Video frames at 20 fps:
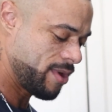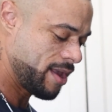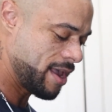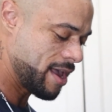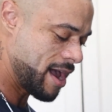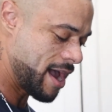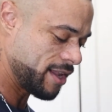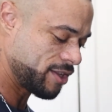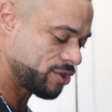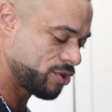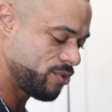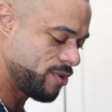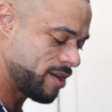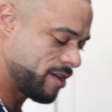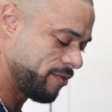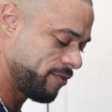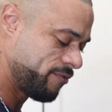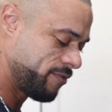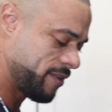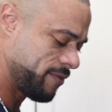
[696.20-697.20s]
We got
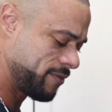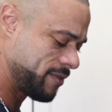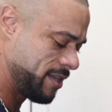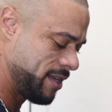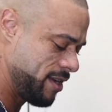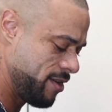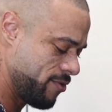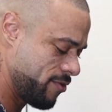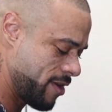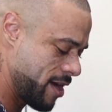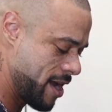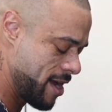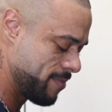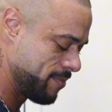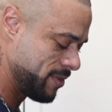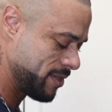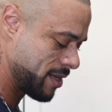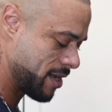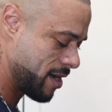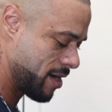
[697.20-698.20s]
215
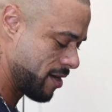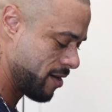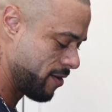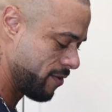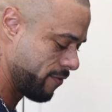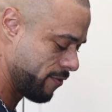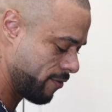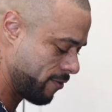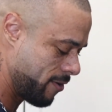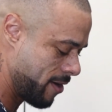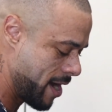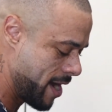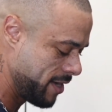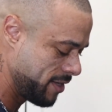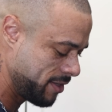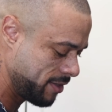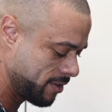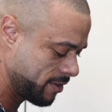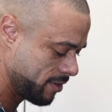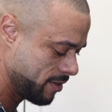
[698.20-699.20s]
grams of
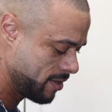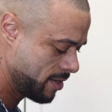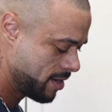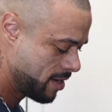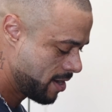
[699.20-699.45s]
rice,